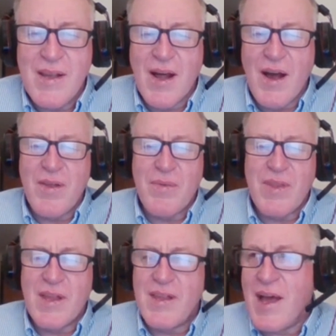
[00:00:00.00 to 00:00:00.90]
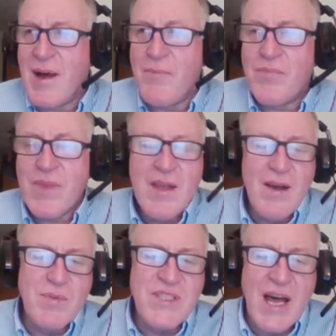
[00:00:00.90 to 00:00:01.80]
You know,
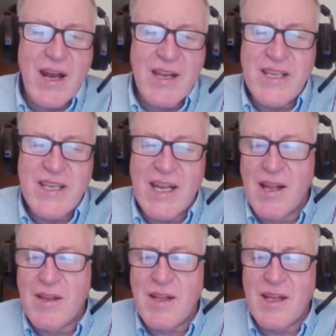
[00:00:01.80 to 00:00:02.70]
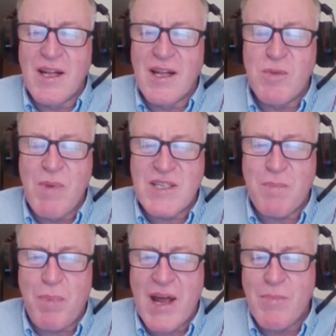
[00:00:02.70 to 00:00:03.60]
I'm starting to get a little too
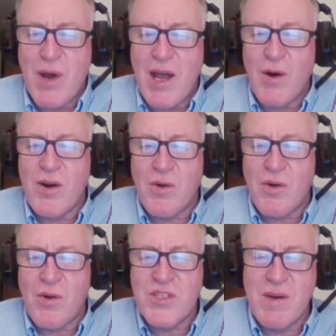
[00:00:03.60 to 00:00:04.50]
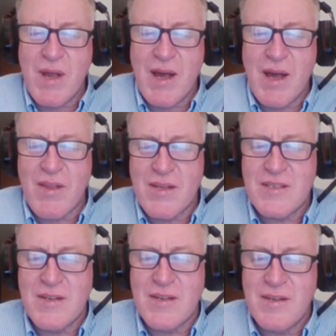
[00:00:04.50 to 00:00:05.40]
much blood in my alcohol stream now,
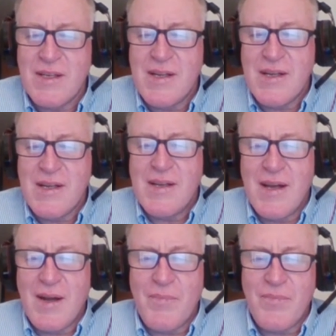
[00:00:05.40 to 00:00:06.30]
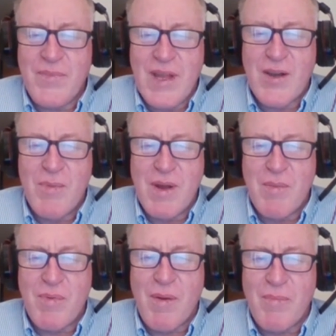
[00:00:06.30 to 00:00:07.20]
though. So that could be a
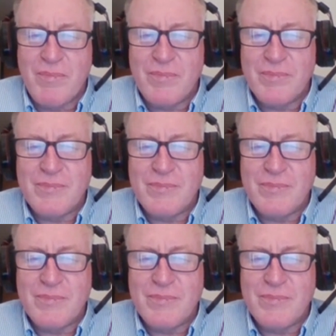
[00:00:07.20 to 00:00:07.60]
problem.